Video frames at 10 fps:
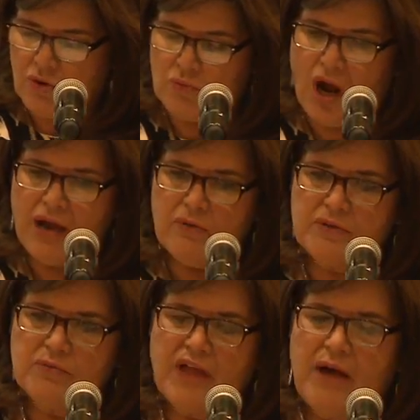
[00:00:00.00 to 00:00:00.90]
why
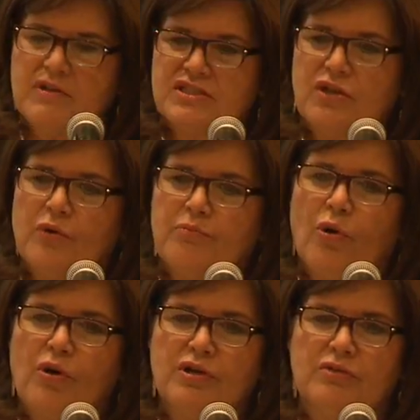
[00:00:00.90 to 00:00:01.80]
that was so
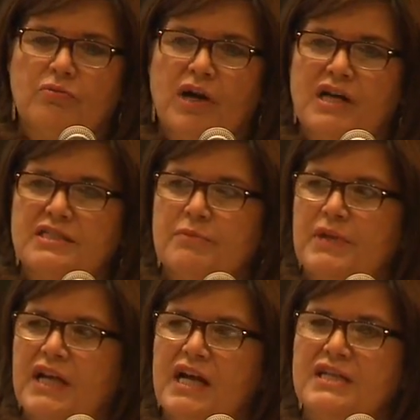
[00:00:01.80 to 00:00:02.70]
important was
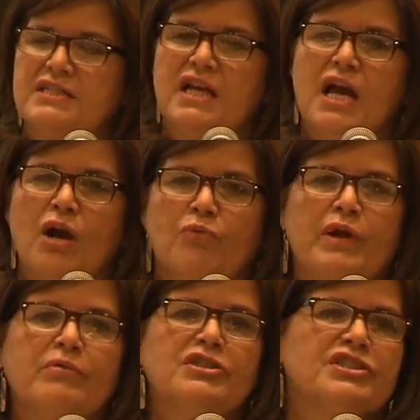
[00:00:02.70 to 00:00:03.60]
because
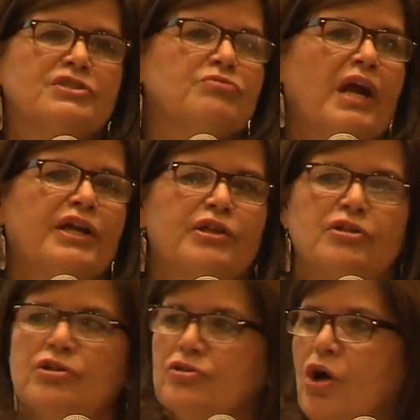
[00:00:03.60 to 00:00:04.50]
we were just
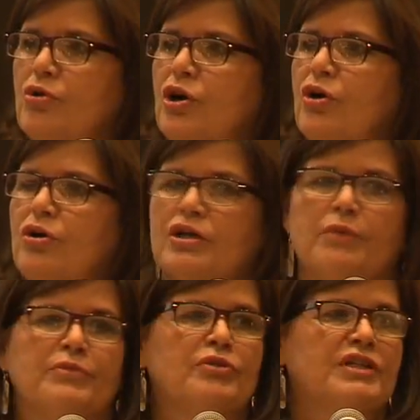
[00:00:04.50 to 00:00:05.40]
regular local
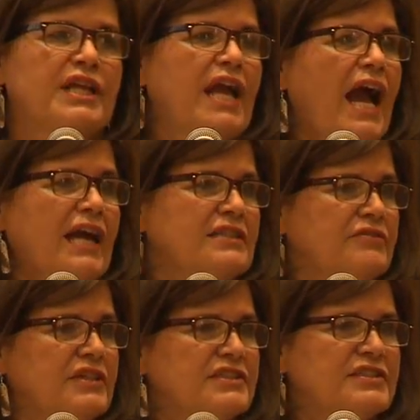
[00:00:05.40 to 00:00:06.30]
community
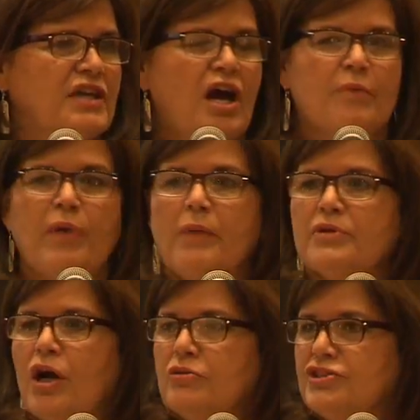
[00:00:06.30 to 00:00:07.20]
activists.
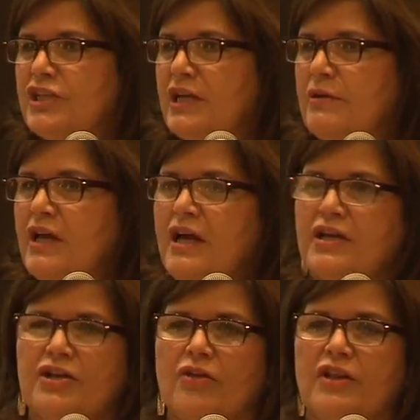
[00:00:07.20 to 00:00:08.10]
Bob Gochi,
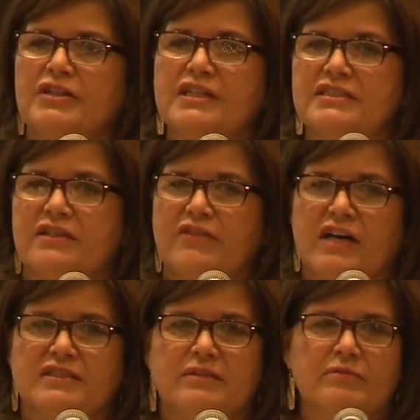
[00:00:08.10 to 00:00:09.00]
you know, the list of
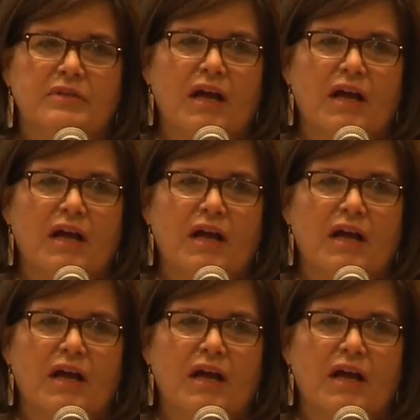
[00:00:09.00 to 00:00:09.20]
us,